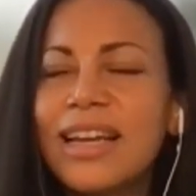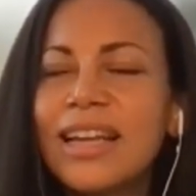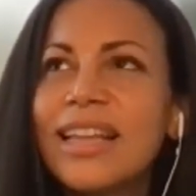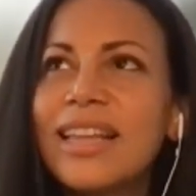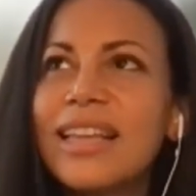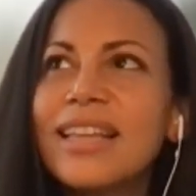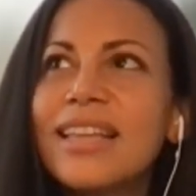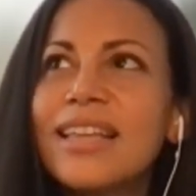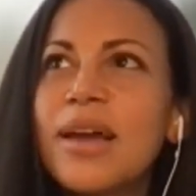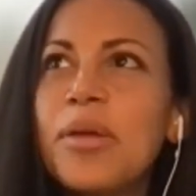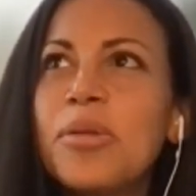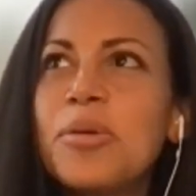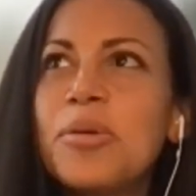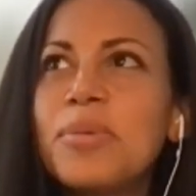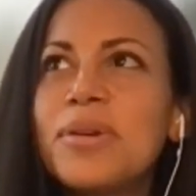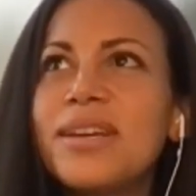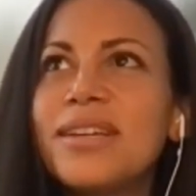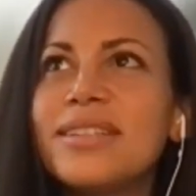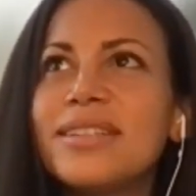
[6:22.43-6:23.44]
I think the other
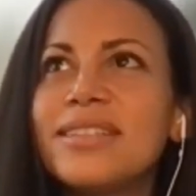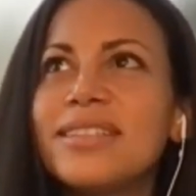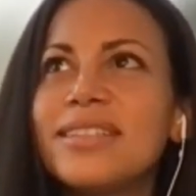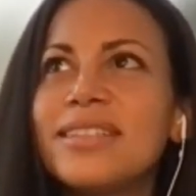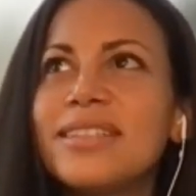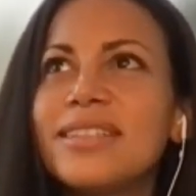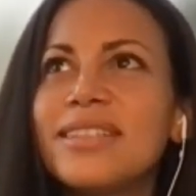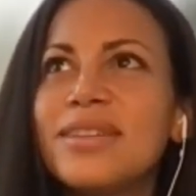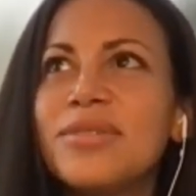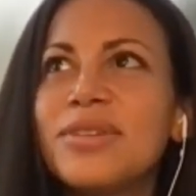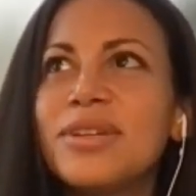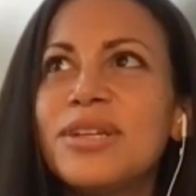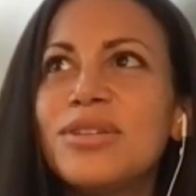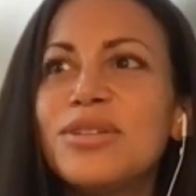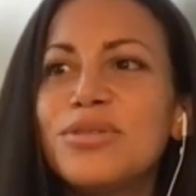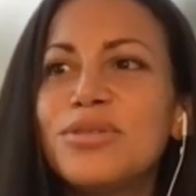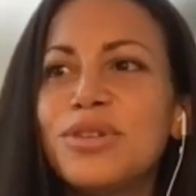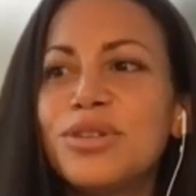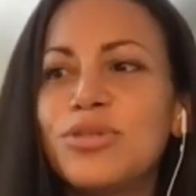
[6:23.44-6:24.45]
piece is even
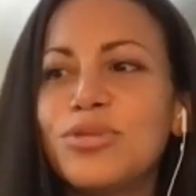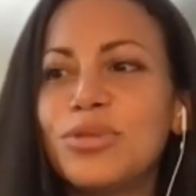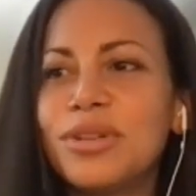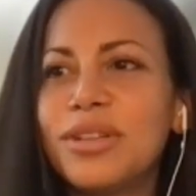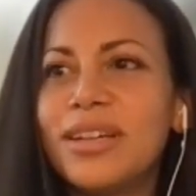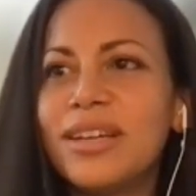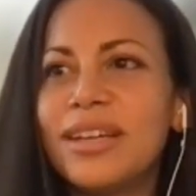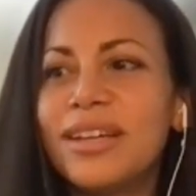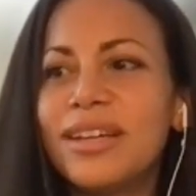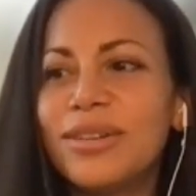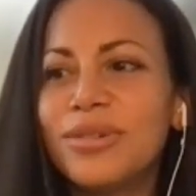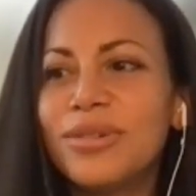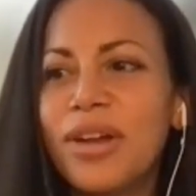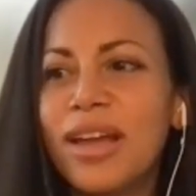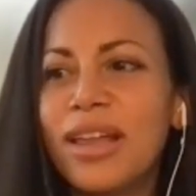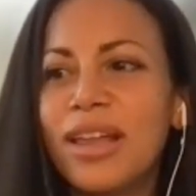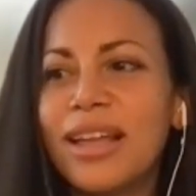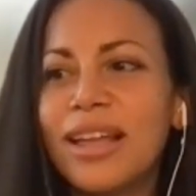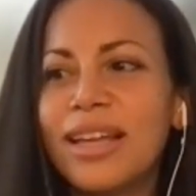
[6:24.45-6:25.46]
individually,
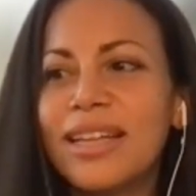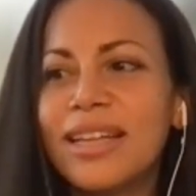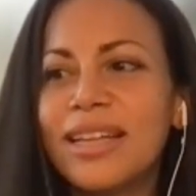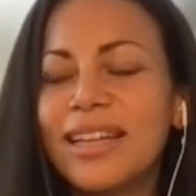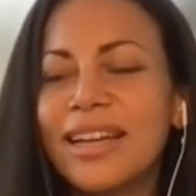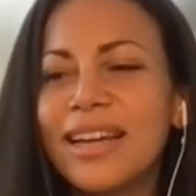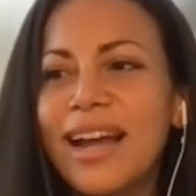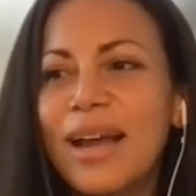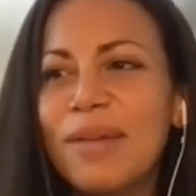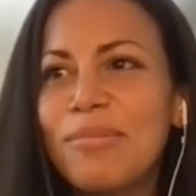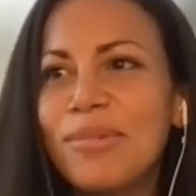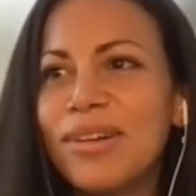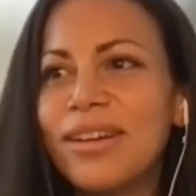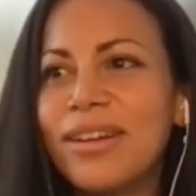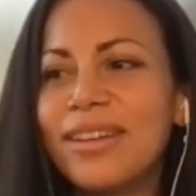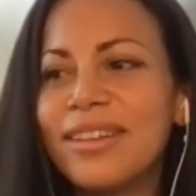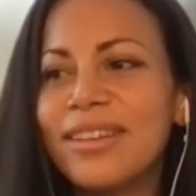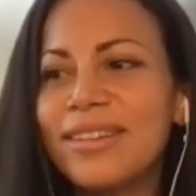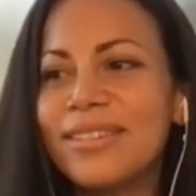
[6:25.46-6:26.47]
right? Like I'm
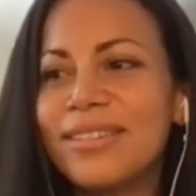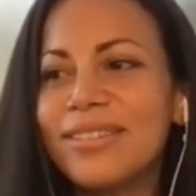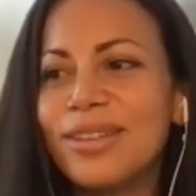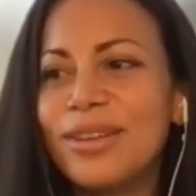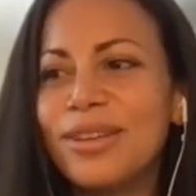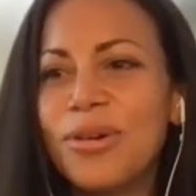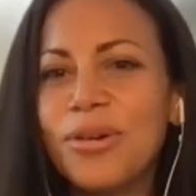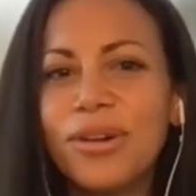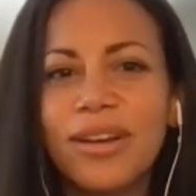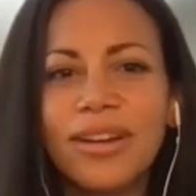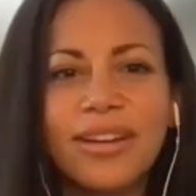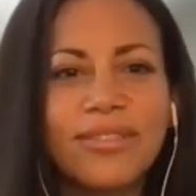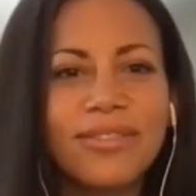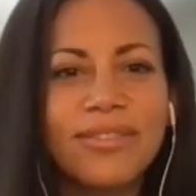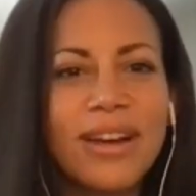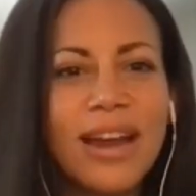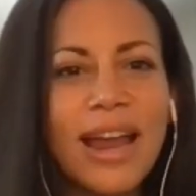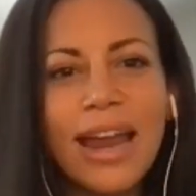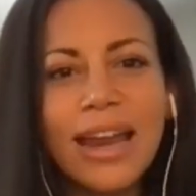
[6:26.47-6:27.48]
a yoga
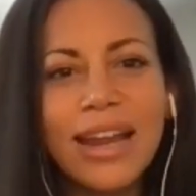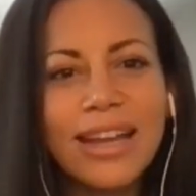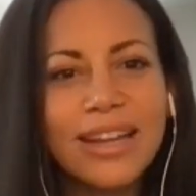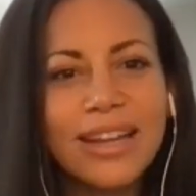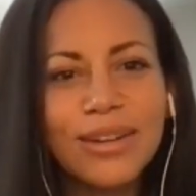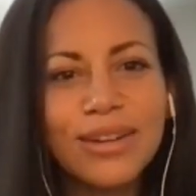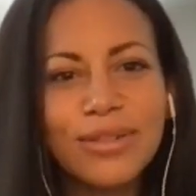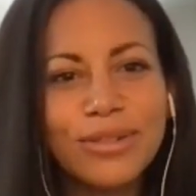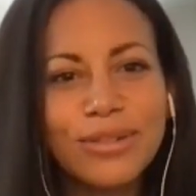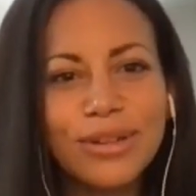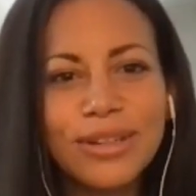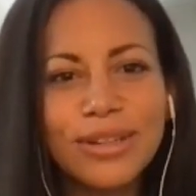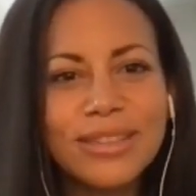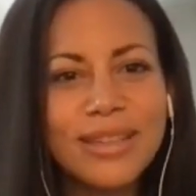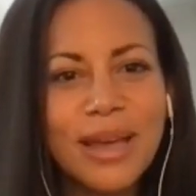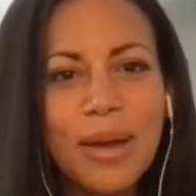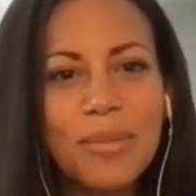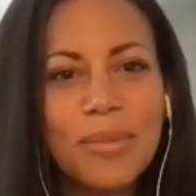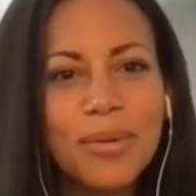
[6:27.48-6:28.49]
fanatic, for
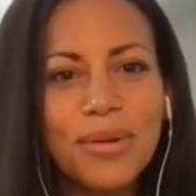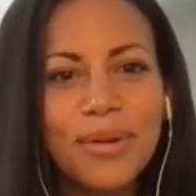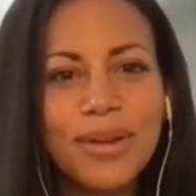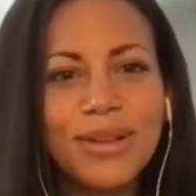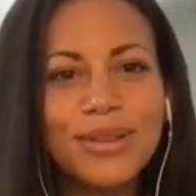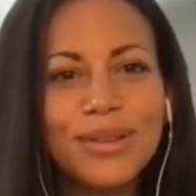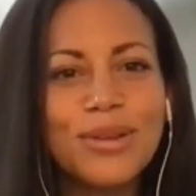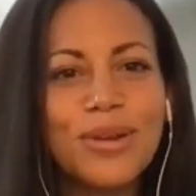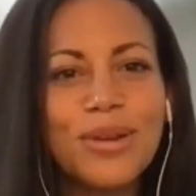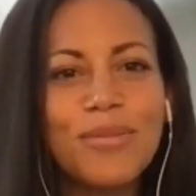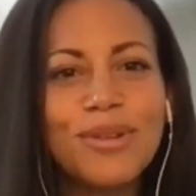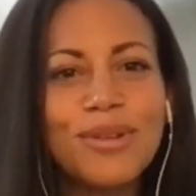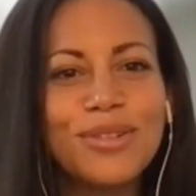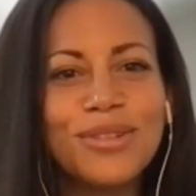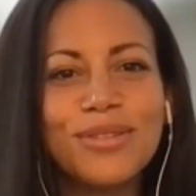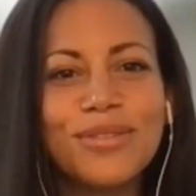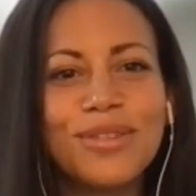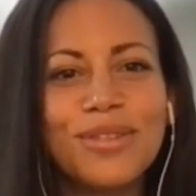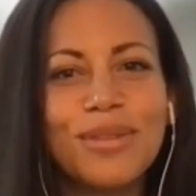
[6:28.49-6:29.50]
example, and so much
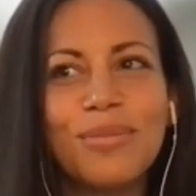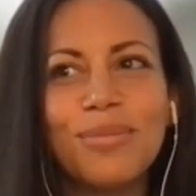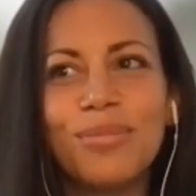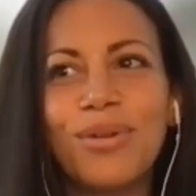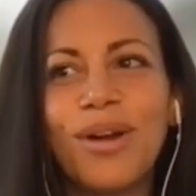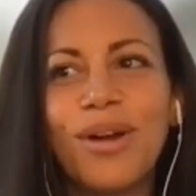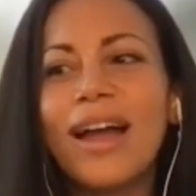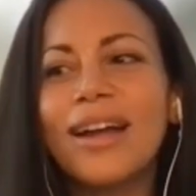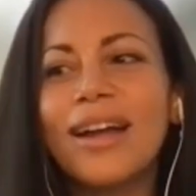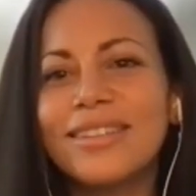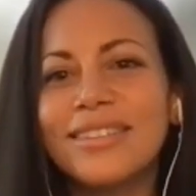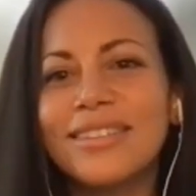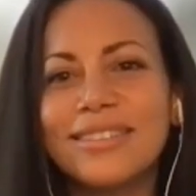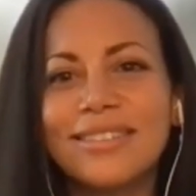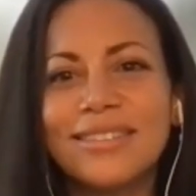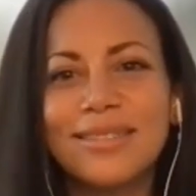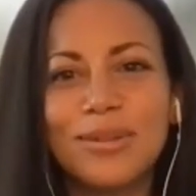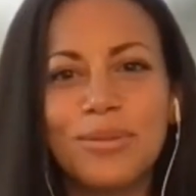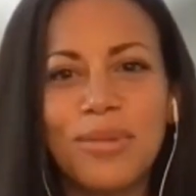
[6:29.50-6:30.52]
of the practice
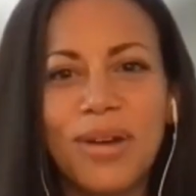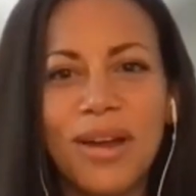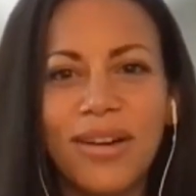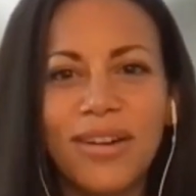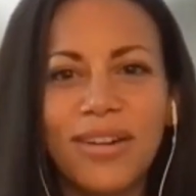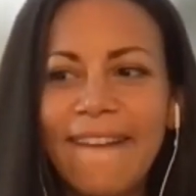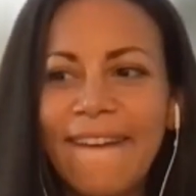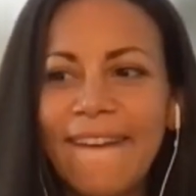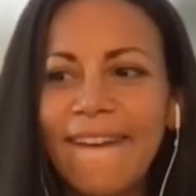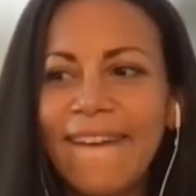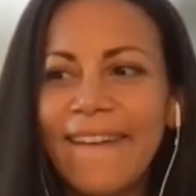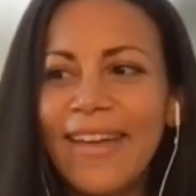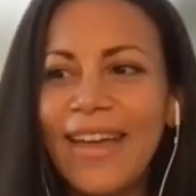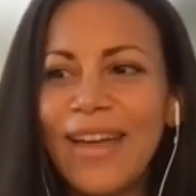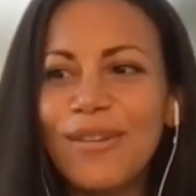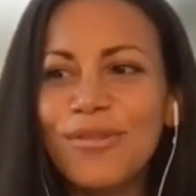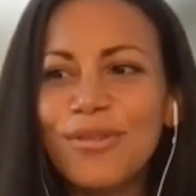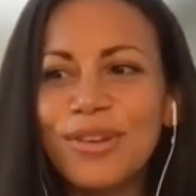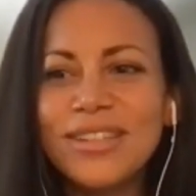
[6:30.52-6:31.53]
is about
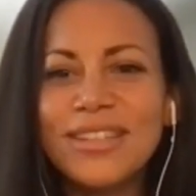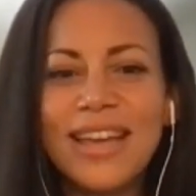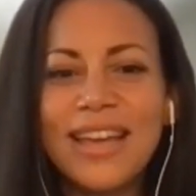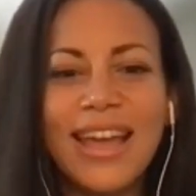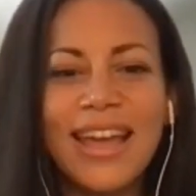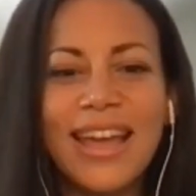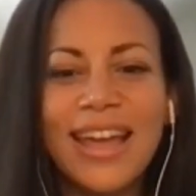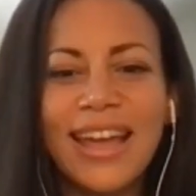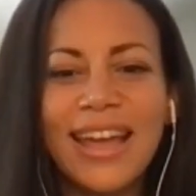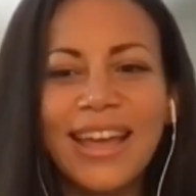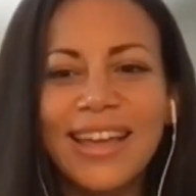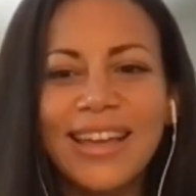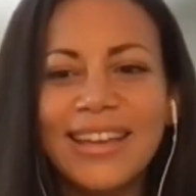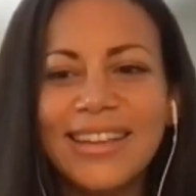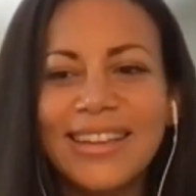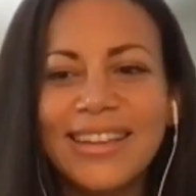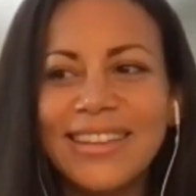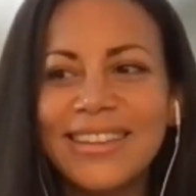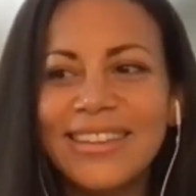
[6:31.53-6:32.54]
every
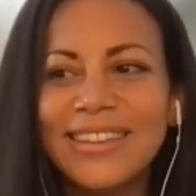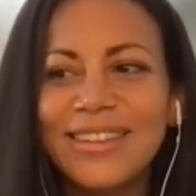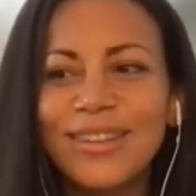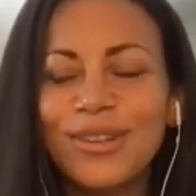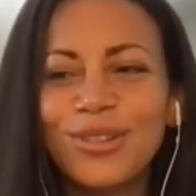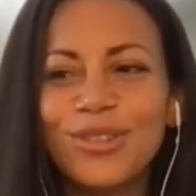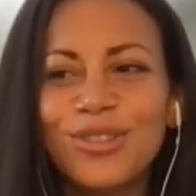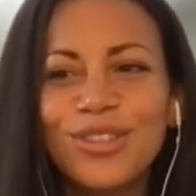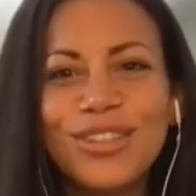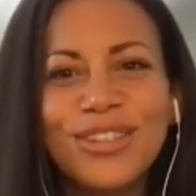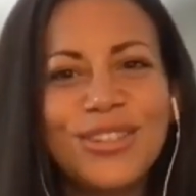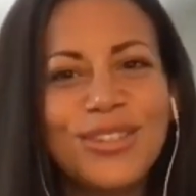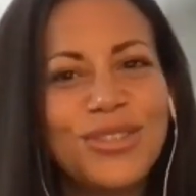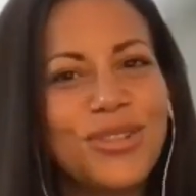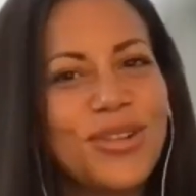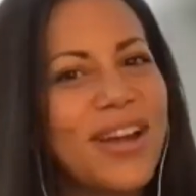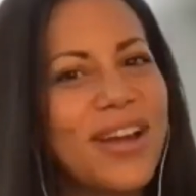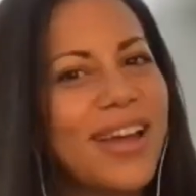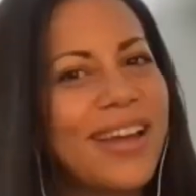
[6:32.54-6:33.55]
day you're just
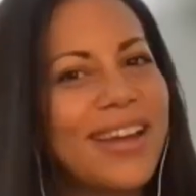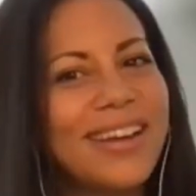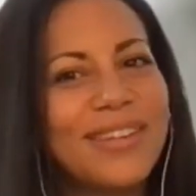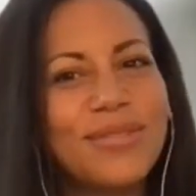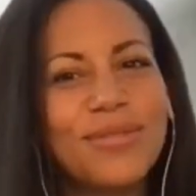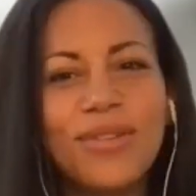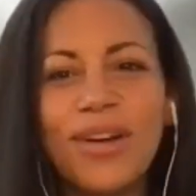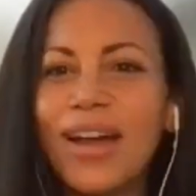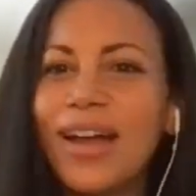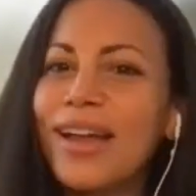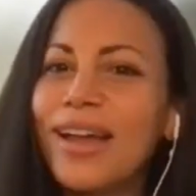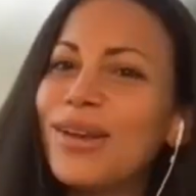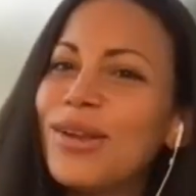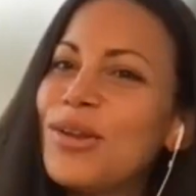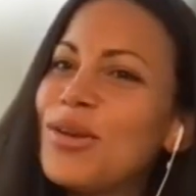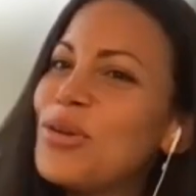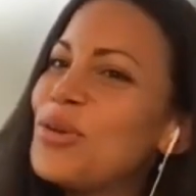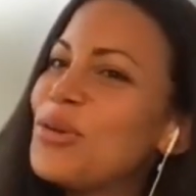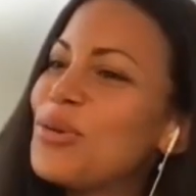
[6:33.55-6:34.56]
trying to find a
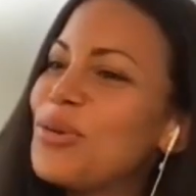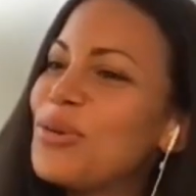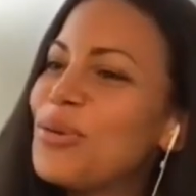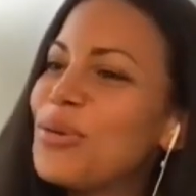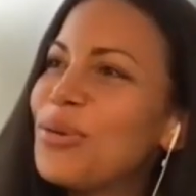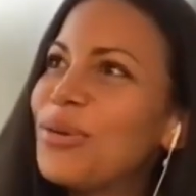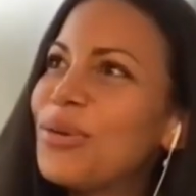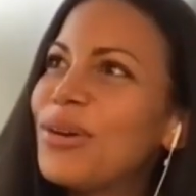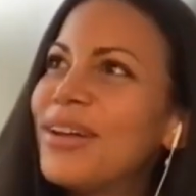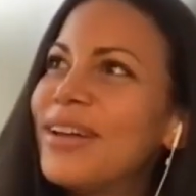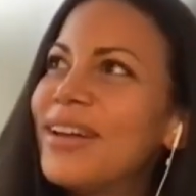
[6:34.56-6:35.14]
new,